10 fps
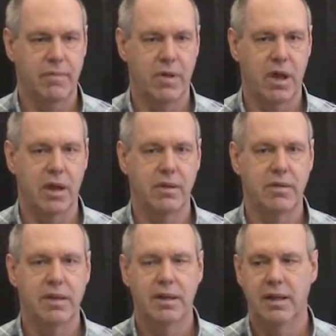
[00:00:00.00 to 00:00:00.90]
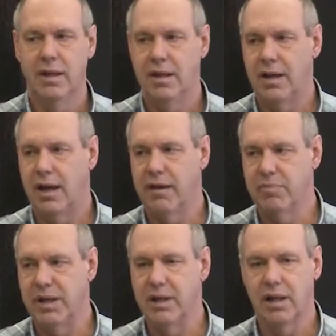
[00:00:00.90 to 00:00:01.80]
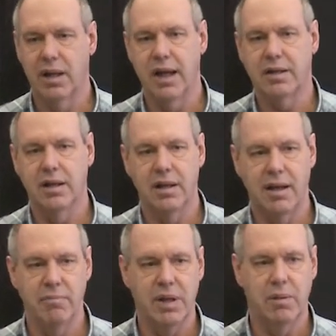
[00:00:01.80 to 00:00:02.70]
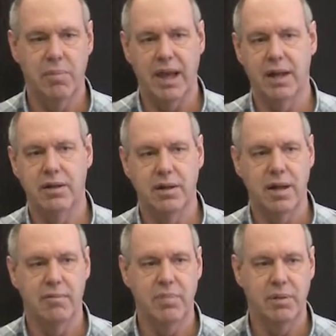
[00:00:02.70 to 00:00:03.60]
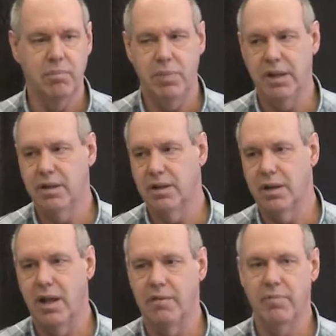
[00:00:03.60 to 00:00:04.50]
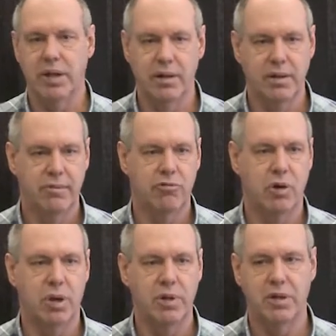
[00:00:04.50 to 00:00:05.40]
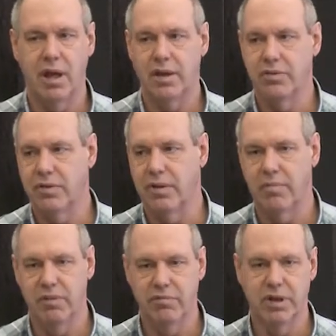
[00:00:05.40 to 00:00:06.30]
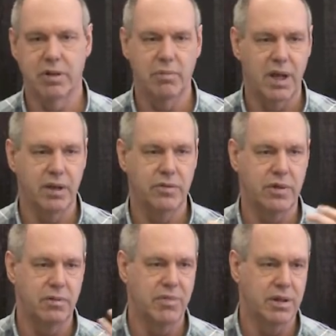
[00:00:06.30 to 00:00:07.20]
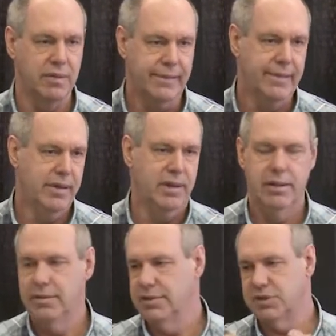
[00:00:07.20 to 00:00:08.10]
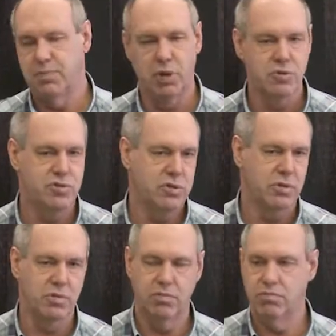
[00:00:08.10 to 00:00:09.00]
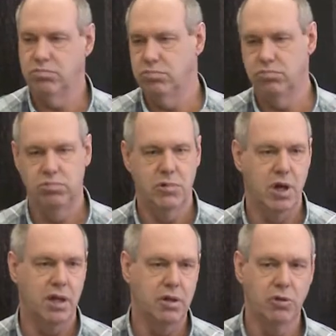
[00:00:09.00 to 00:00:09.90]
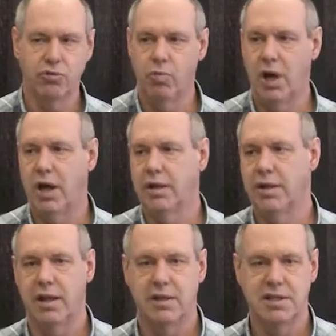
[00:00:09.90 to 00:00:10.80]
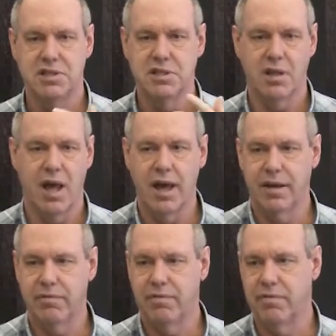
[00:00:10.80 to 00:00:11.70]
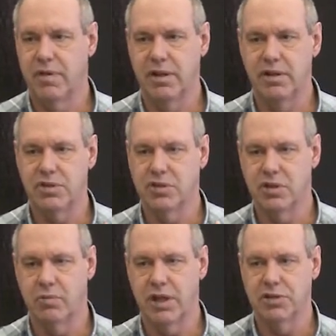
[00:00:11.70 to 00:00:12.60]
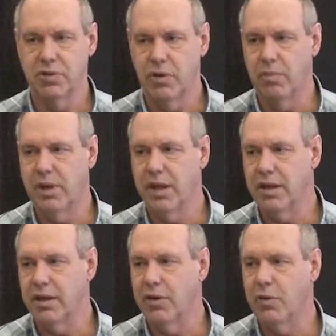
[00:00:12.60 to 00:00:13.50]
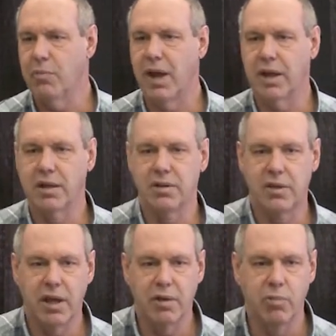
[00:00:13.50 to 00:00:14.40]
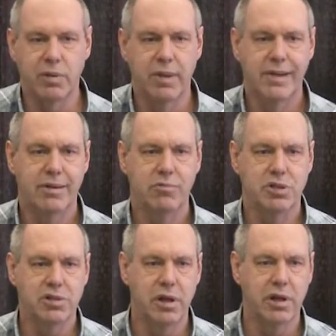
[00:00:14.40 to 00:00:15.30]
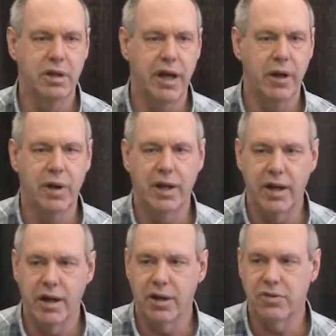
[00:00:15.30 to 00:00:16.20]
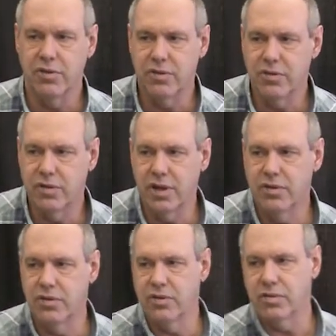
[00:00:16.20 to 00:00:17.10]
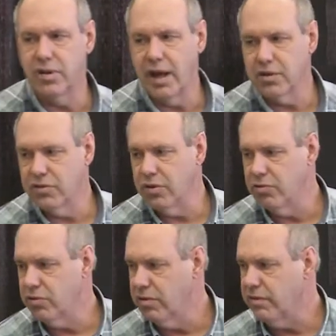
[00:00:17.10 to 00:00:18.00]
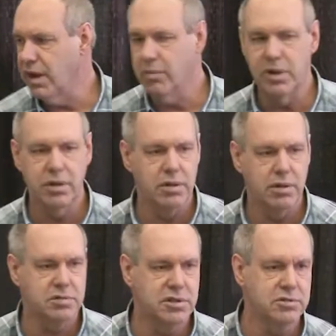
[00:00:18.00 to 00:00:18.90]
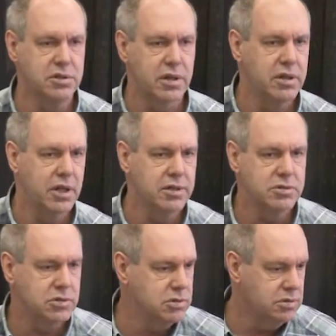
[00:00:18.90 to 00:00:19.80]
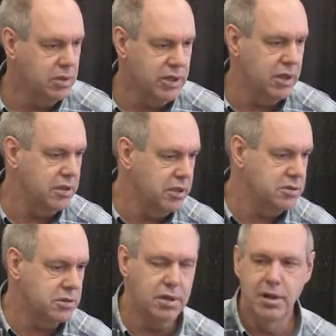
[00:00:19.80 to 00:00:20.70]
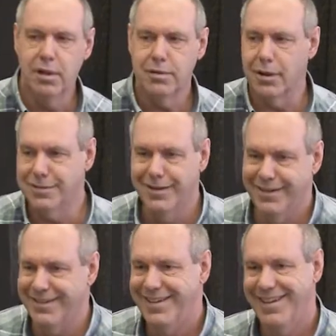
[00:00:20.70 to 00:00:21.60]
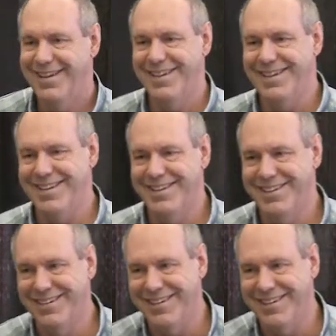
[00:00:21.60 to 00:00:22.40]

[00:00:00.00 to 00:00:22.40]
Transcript: Okay? I've been neglected, I've been abandoned, I've been beaten, I've been traumatized, I've been victimized, I've been exposed to God knows what, and this is life, and this is the way it's going to be. You know, back in the day when we studied Erik Erikson's stages of psychosocial development, y'all still study that in school? I mean, I teach it.